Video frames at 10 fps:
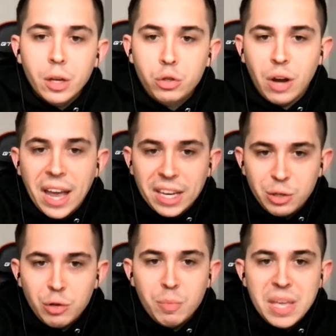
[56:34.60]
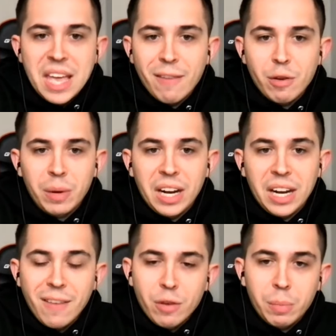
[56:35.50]
trying to be everybody to
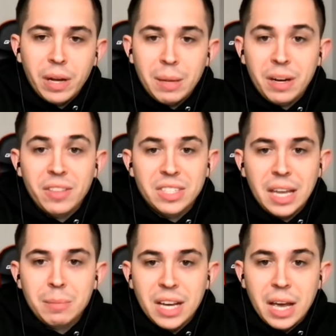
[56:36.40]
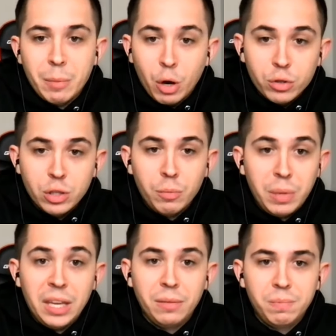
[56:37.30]
everybody, but in the same time also
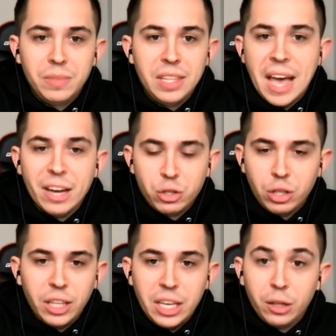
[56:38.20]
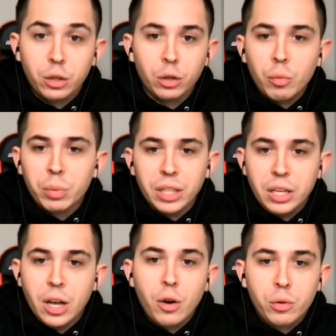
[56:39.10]
being nationally and globally
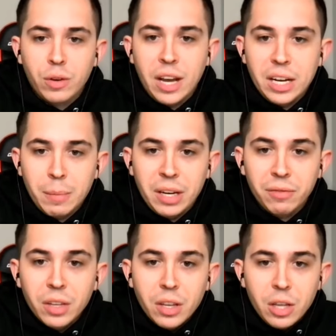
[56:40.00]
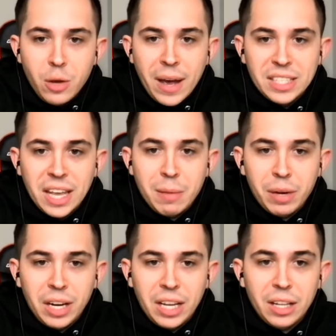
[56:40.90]
known, right? I mean, if you ask
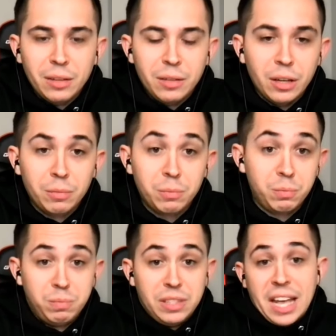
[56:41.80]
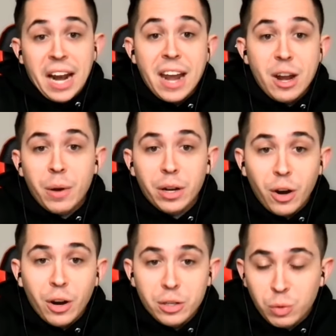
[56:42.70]
anybody that I know in
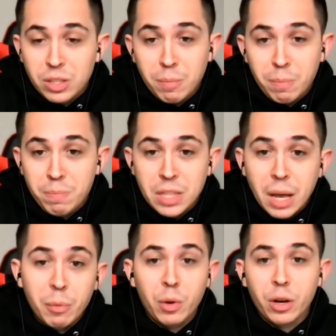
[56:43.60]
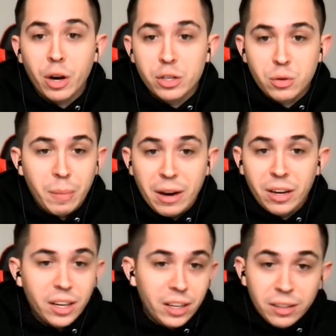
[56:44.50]
cards, what the number one card store in
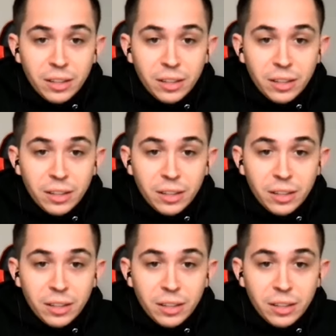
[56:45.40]
America,